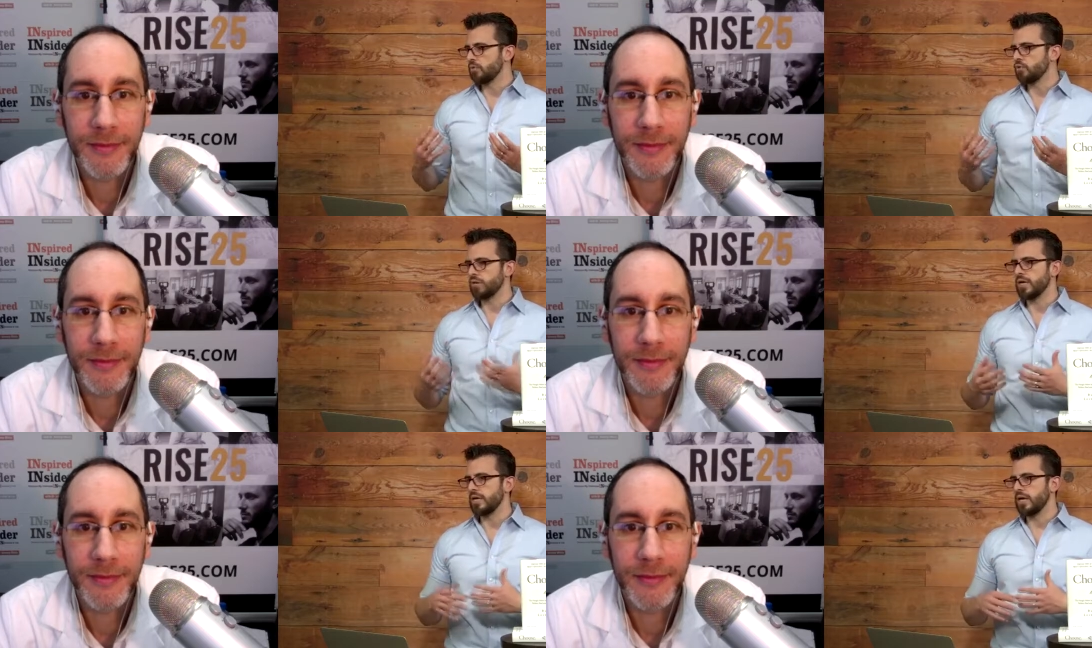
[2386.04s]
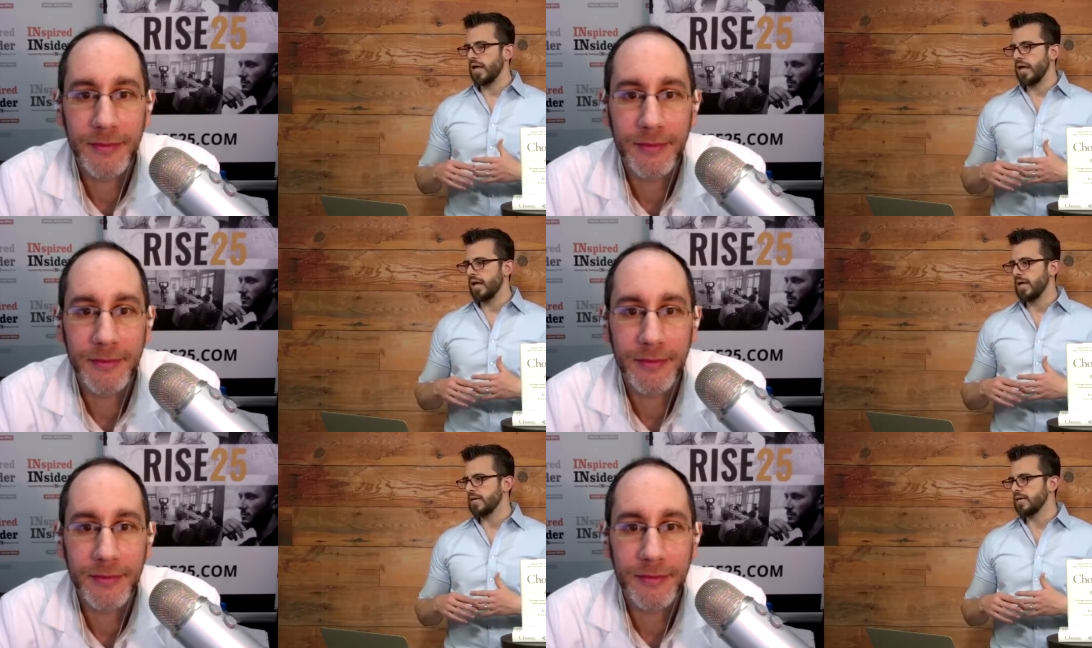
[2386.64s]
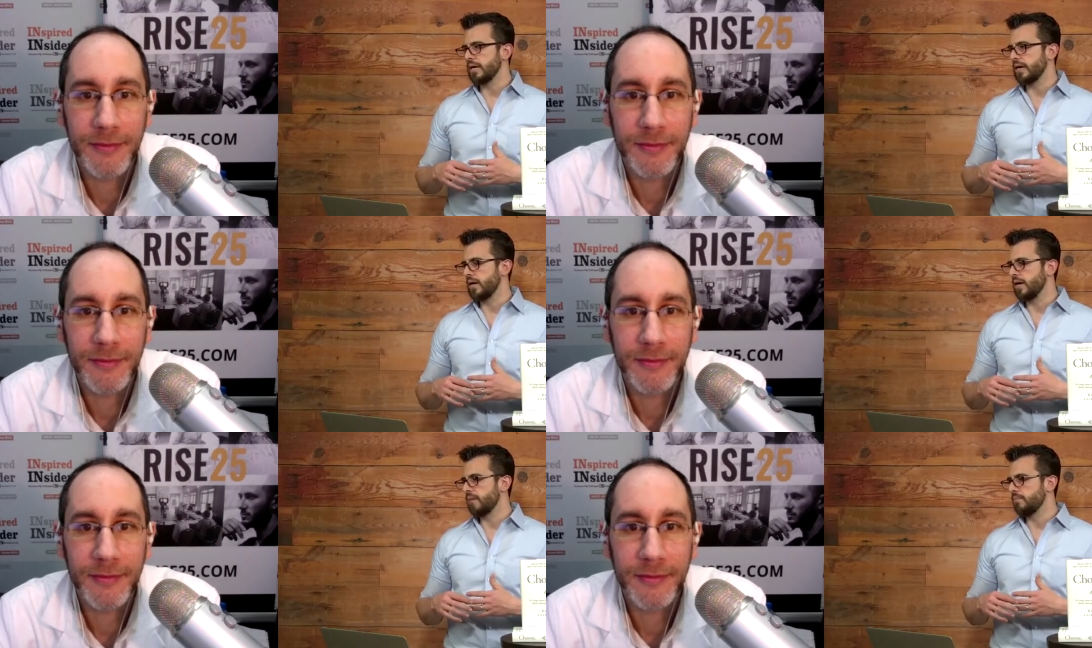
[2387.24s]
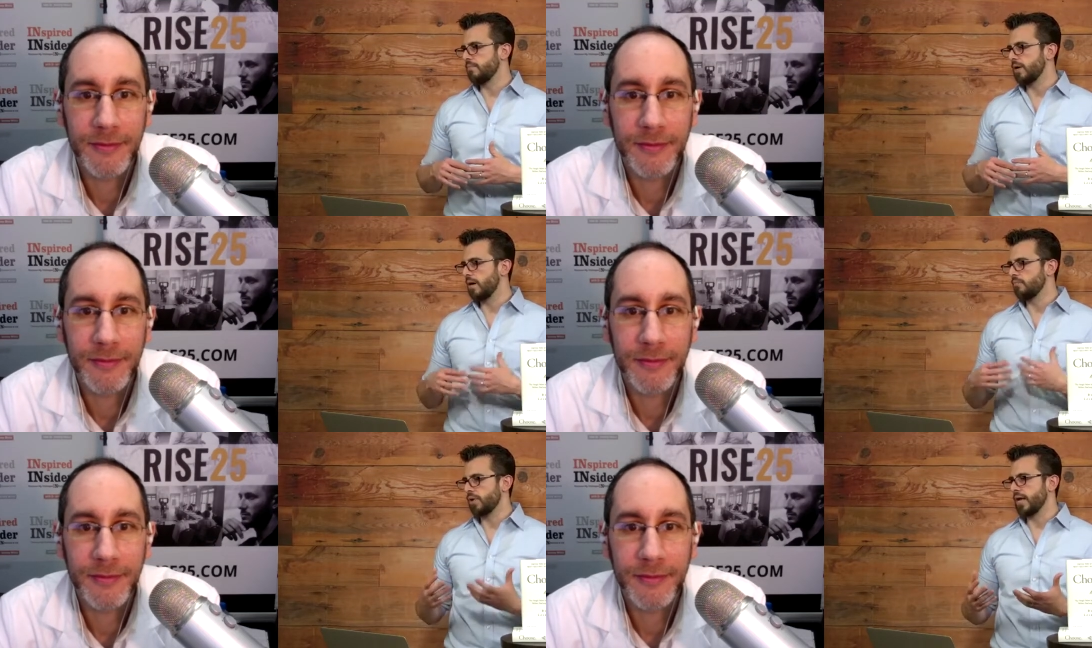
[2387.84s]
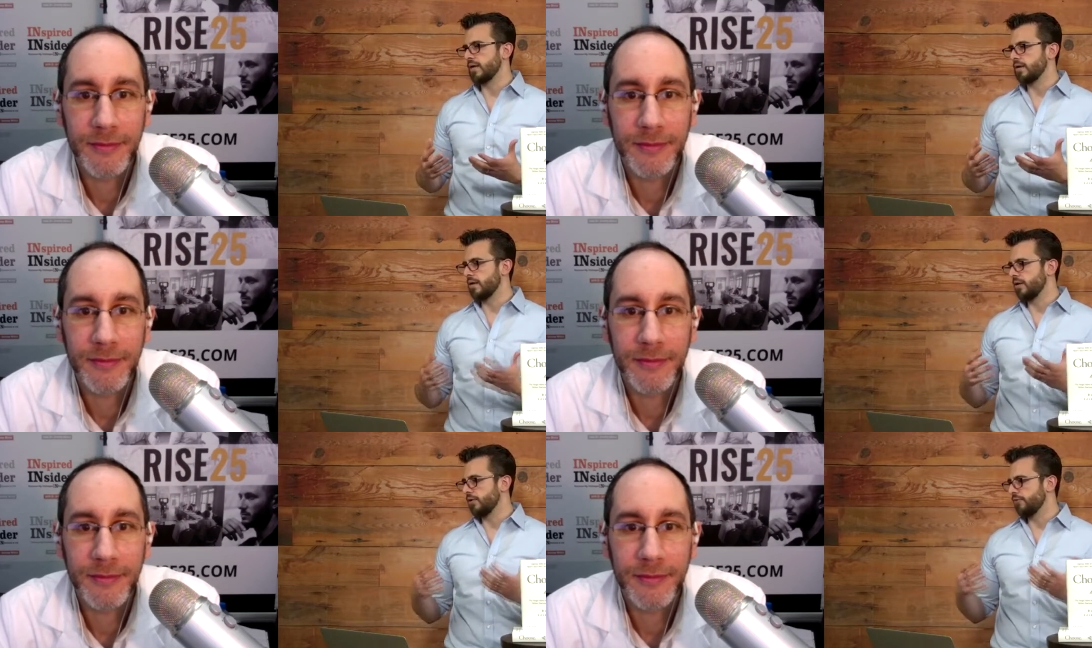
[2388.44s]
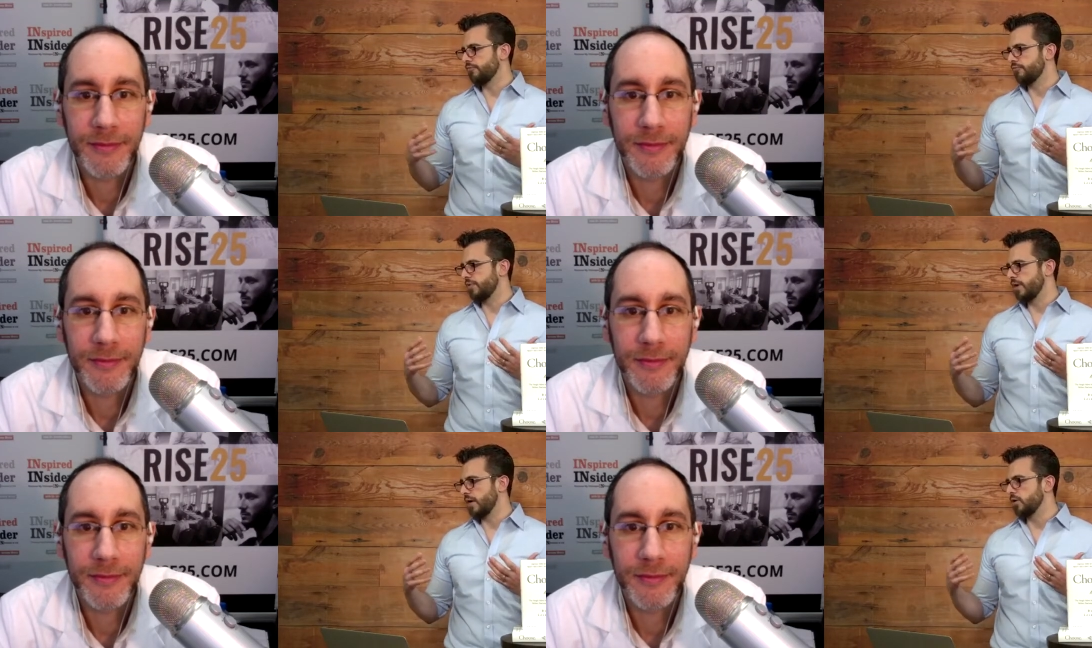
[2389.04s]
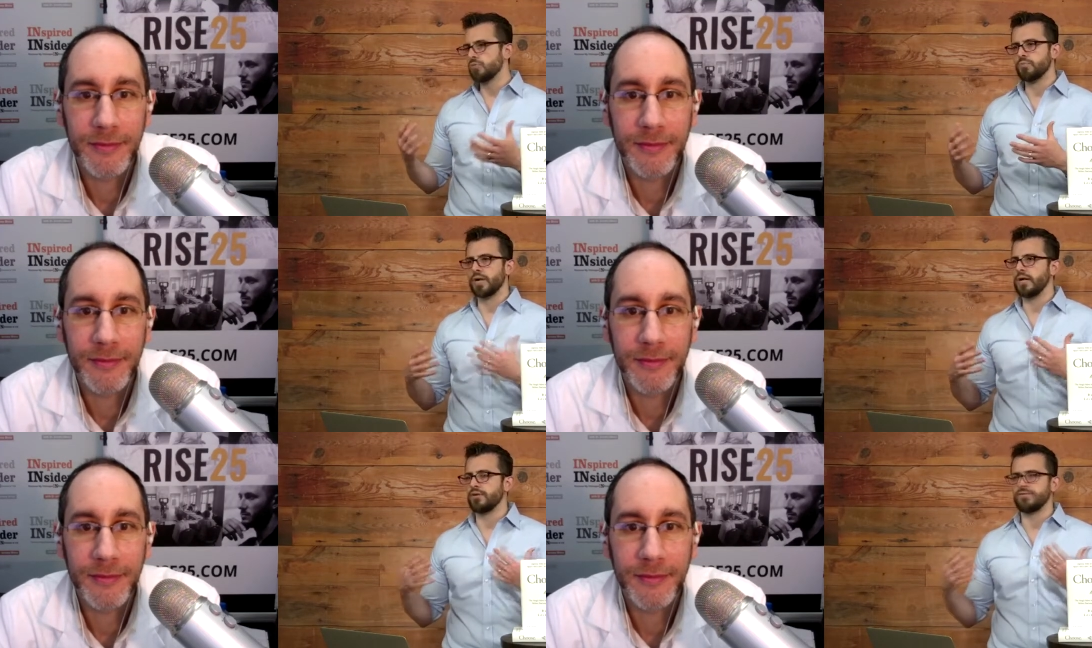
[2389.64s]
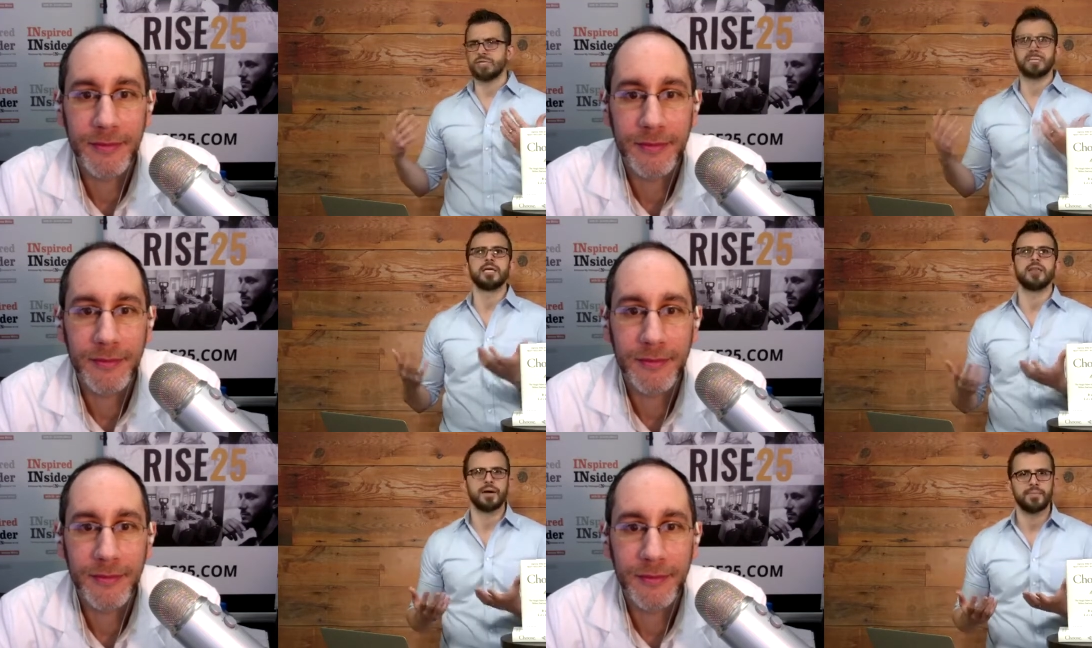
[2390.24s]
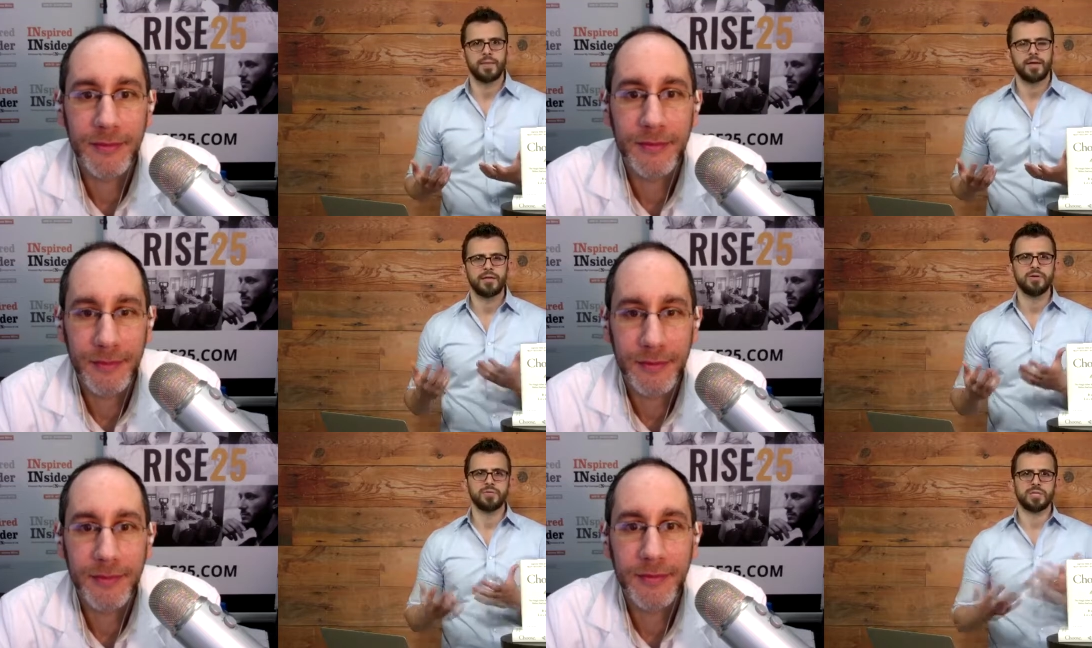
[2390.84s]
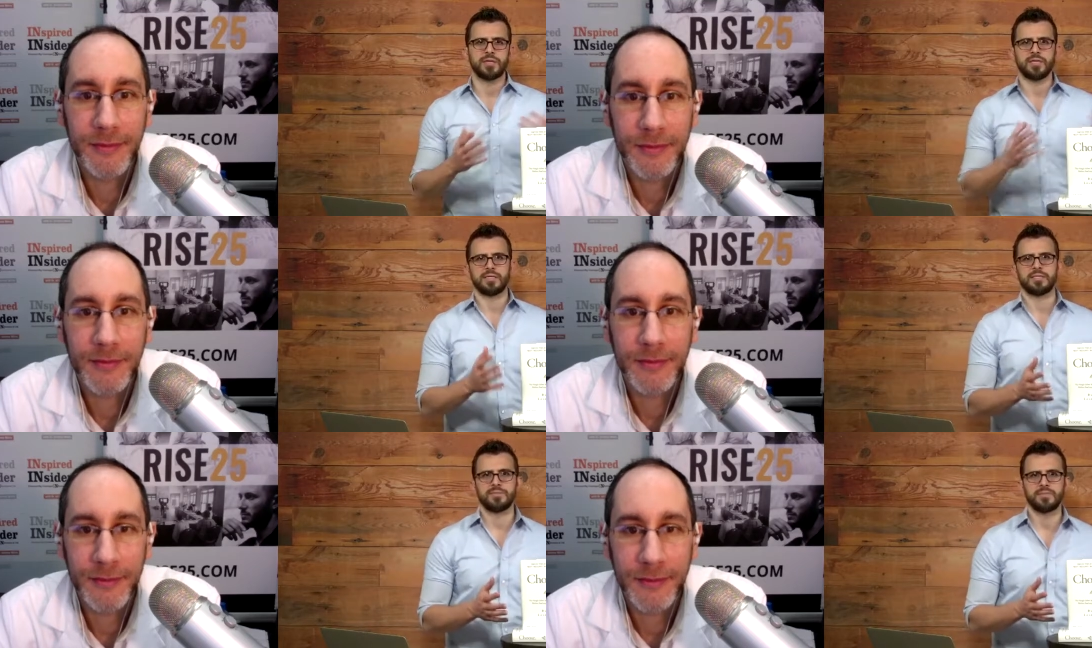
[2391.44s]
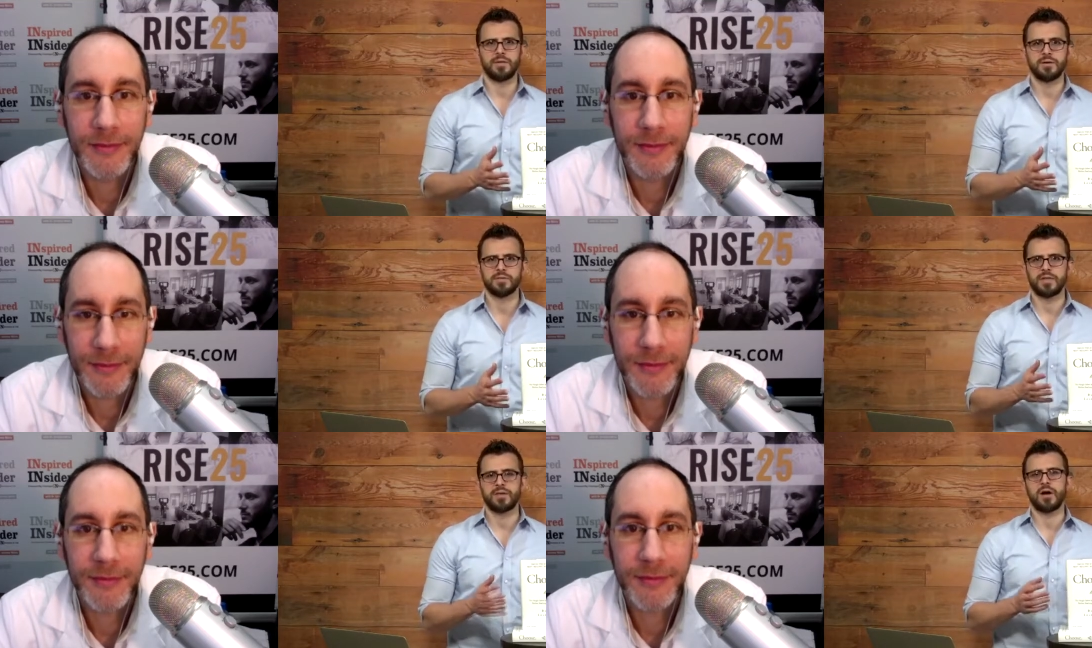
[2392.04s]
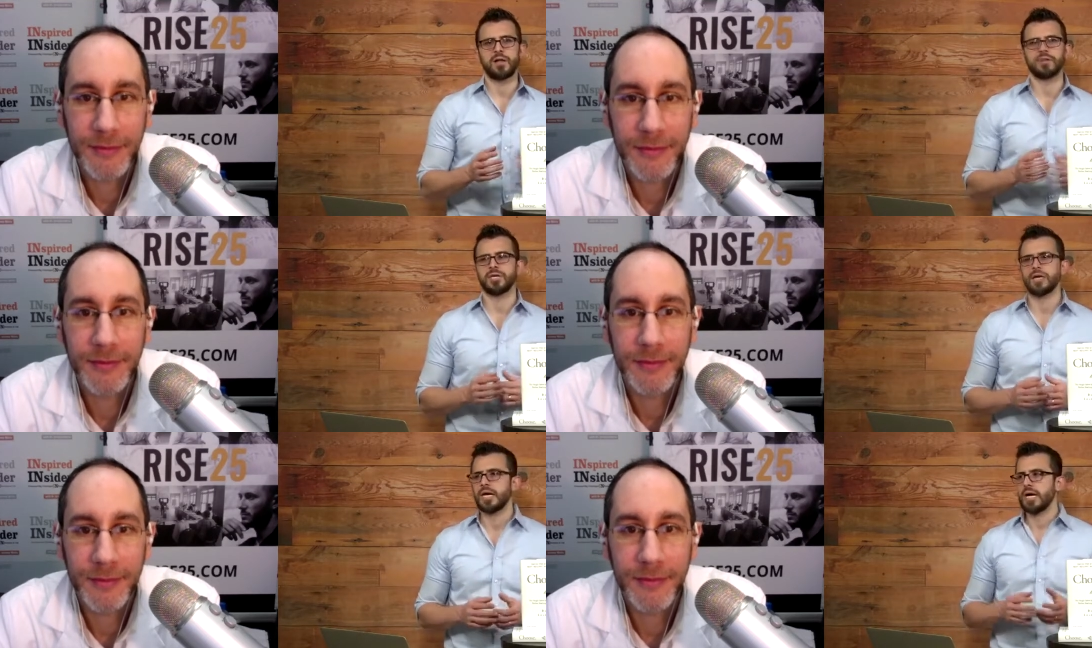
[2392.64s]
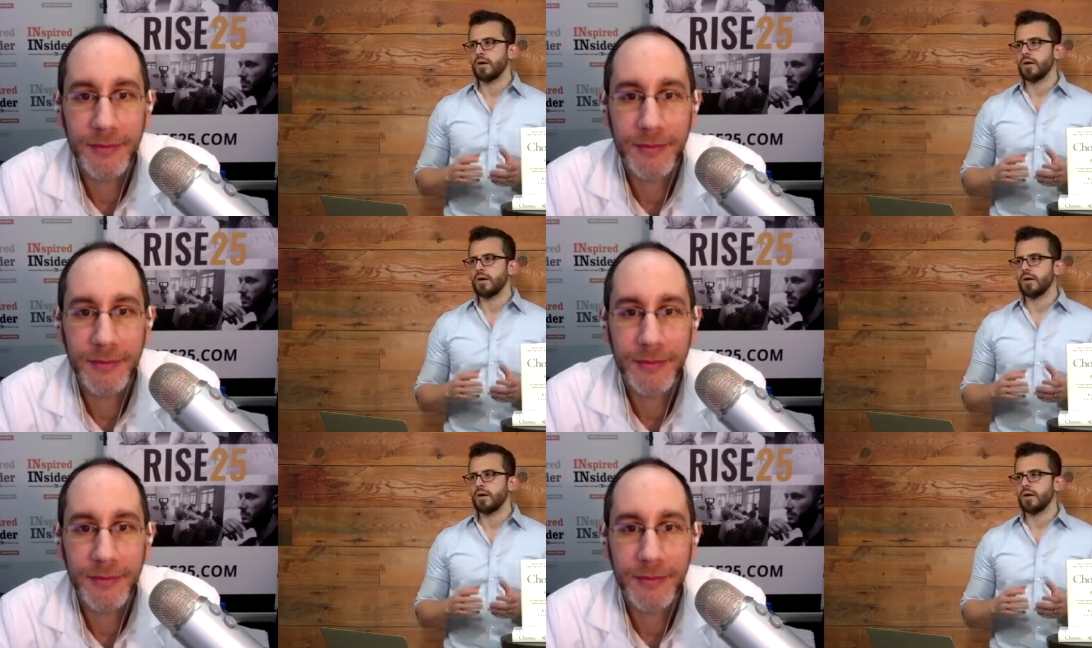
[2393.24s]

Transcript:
Speaker 1: created a new brand of tequila using this, you know, this methodology.